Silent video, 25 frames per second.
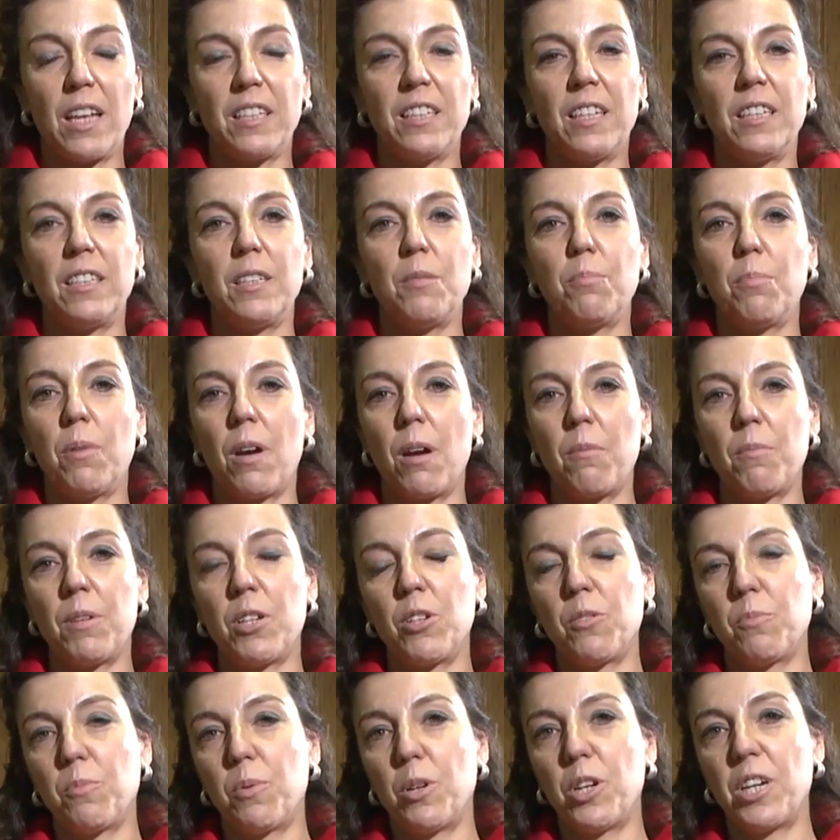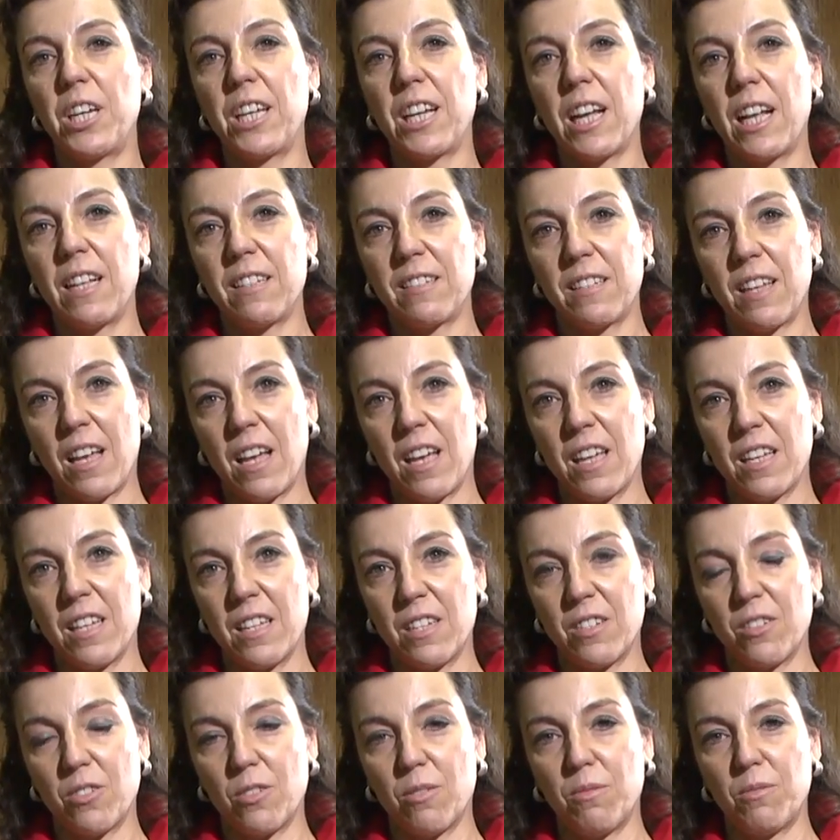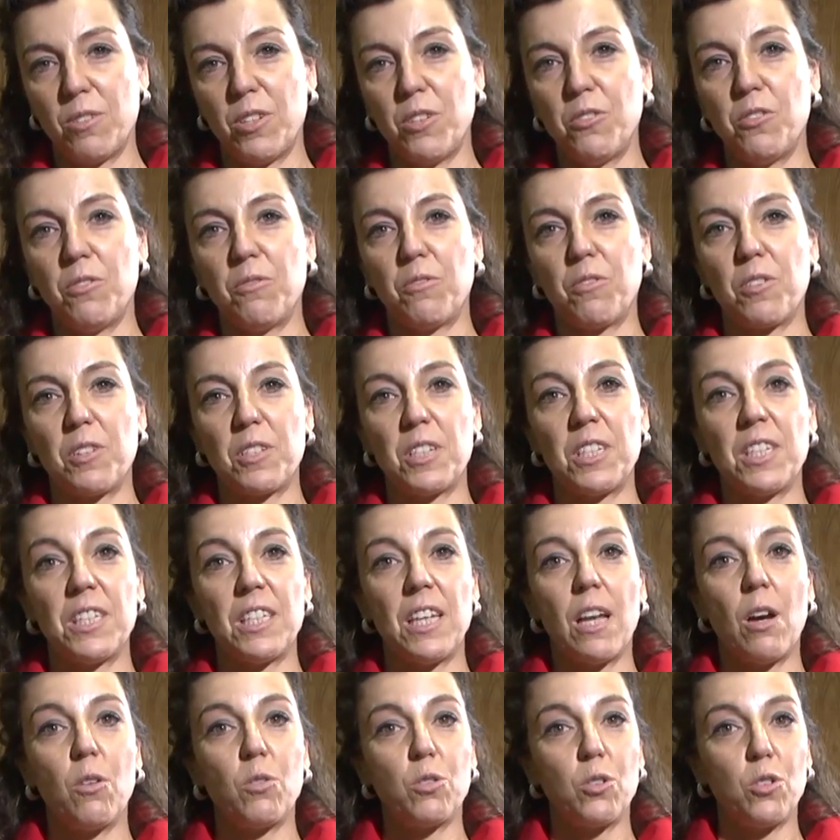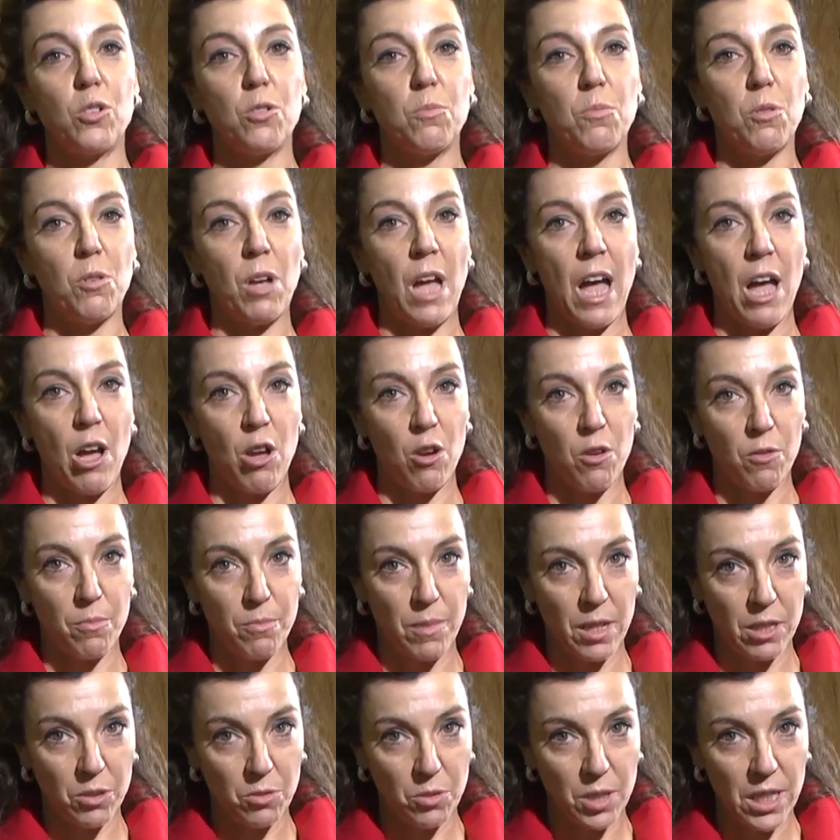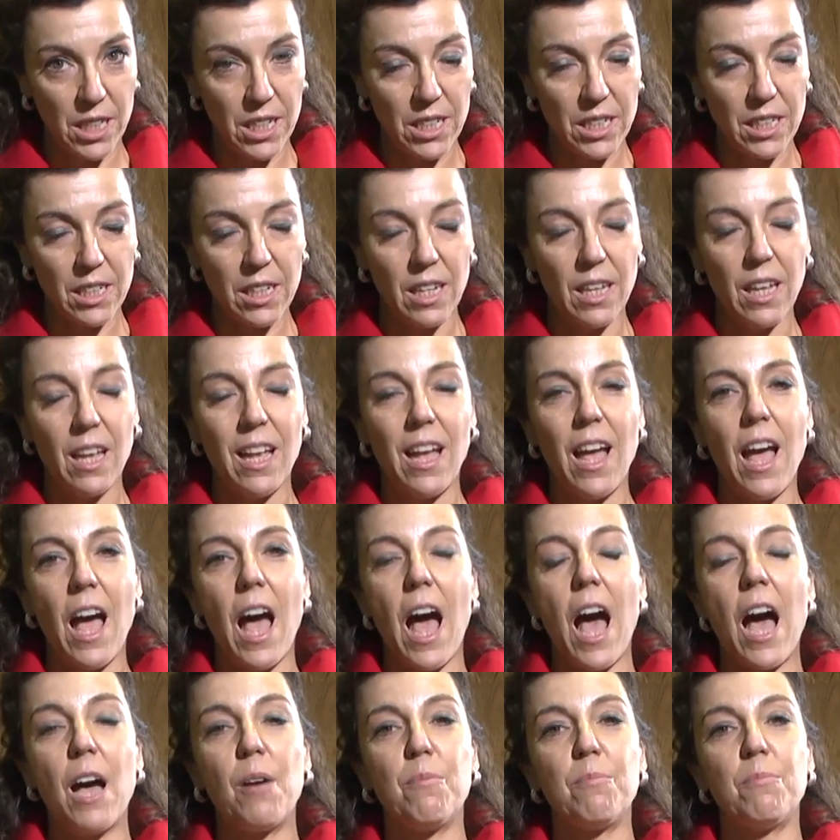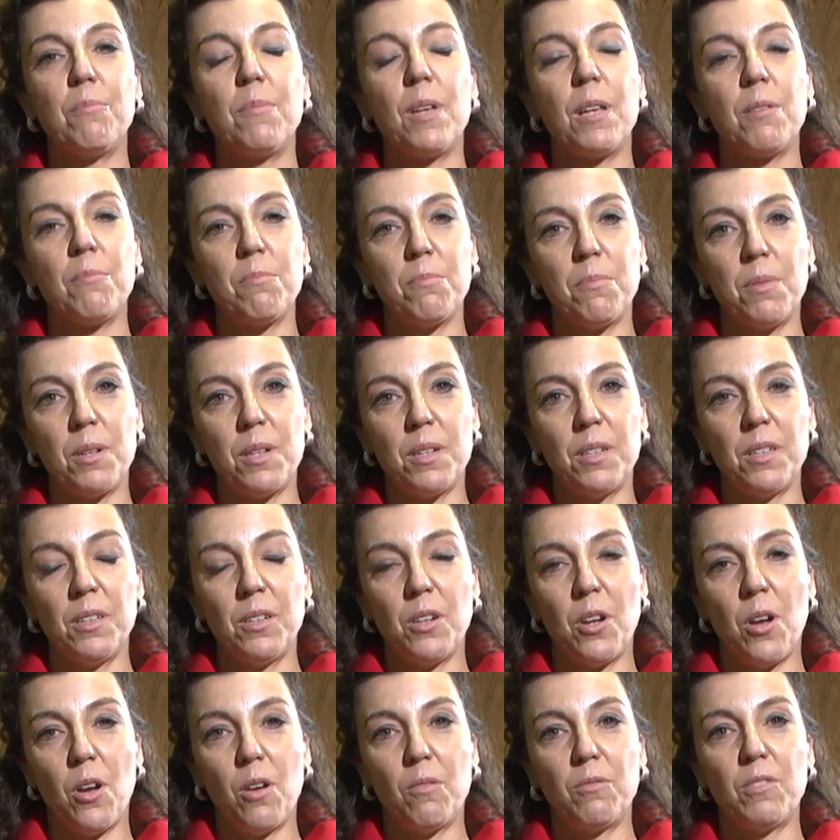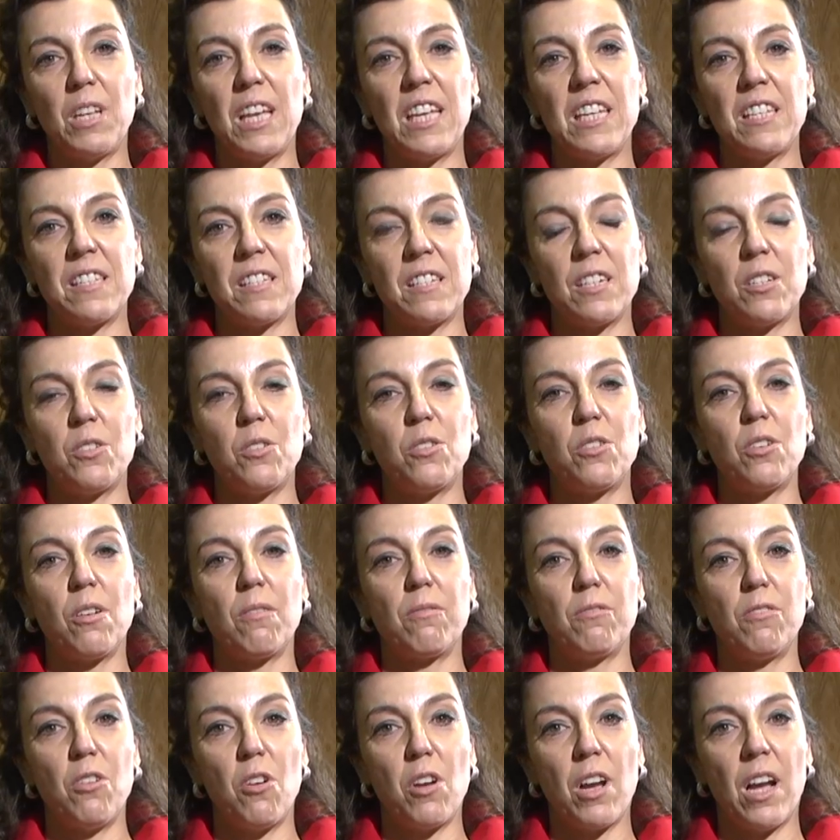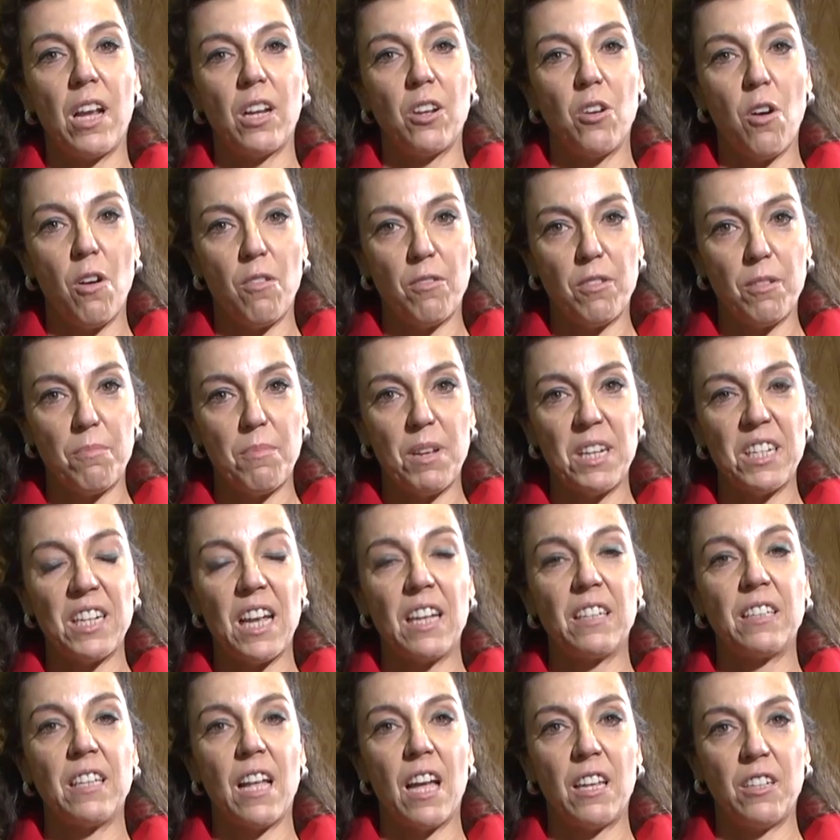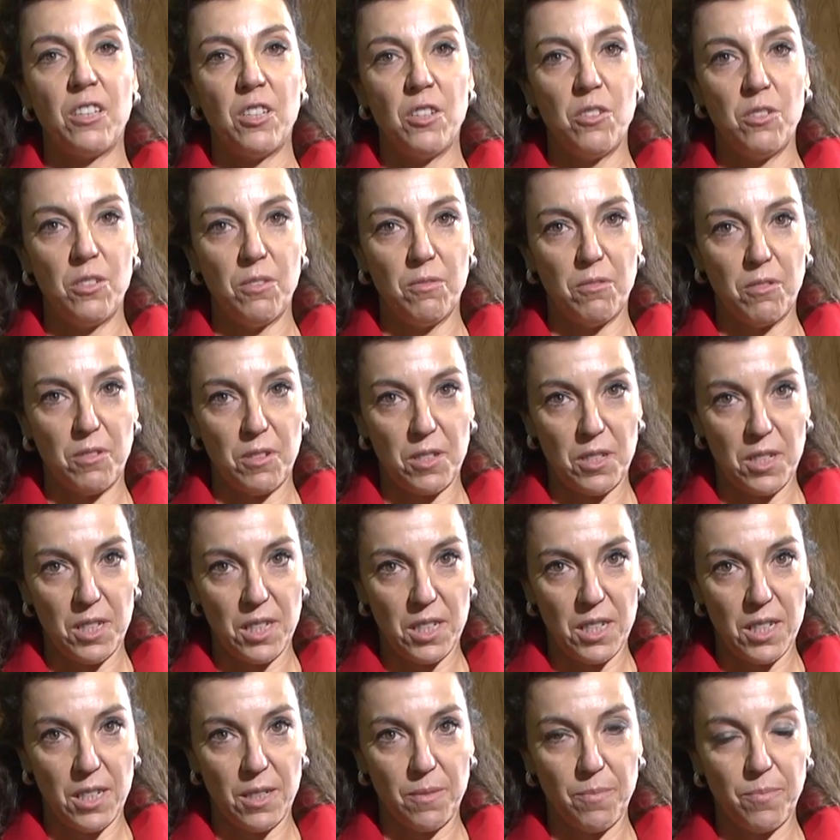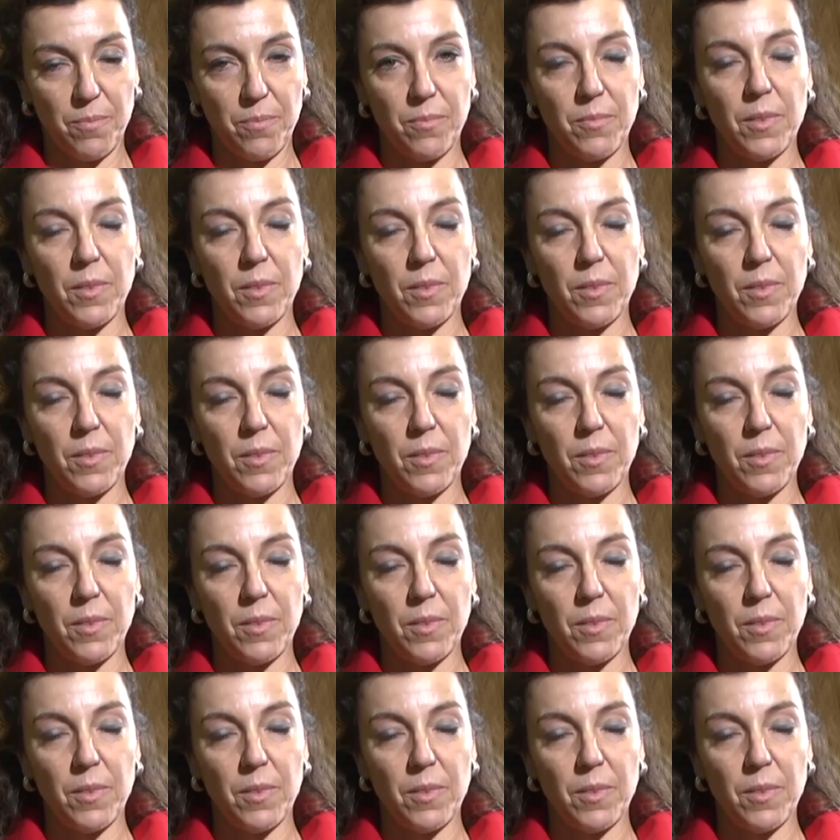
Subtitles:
at the Department of Political Science of the University Autonomous of Madrid, and member of the Institute of Local Government at that university.